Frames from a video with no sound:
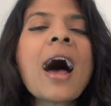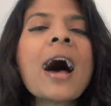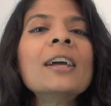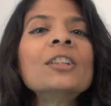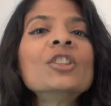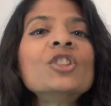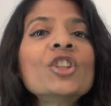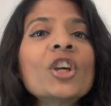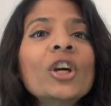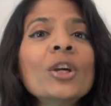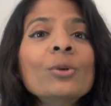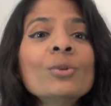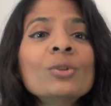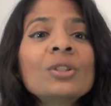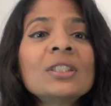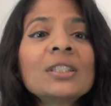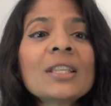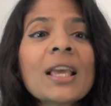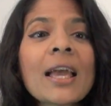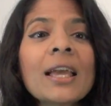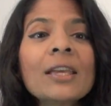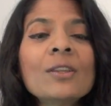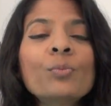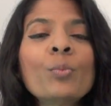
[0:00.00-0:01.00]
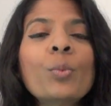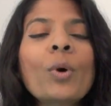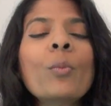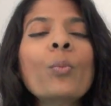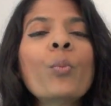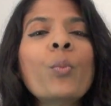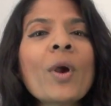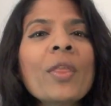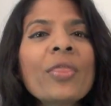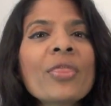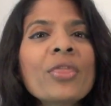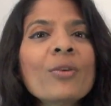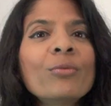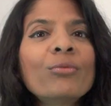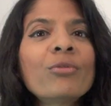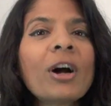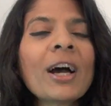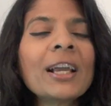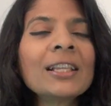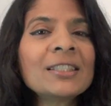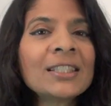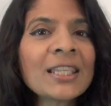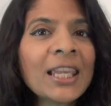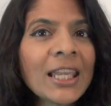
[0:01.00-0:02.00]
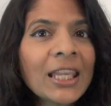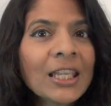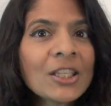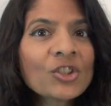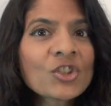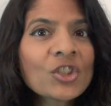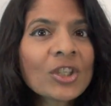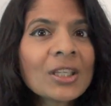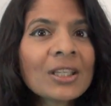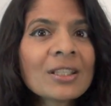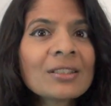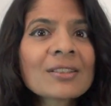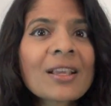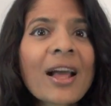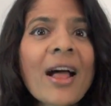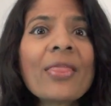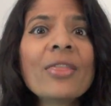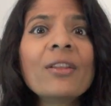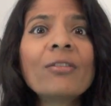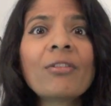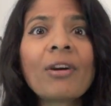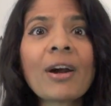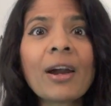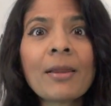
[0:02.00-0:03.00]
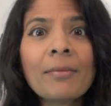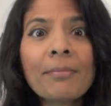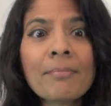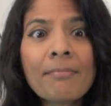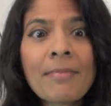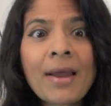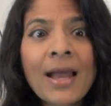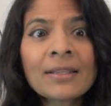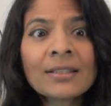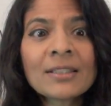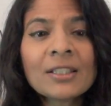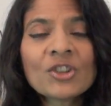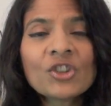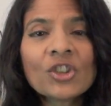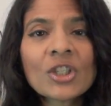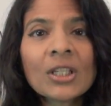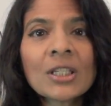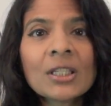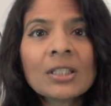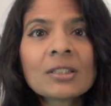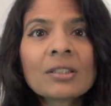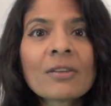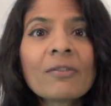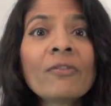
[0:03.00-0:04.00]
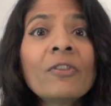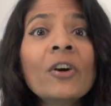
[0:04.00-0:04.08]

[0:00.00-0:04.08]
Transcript: And Jo said, but with the right teachings and the right messages,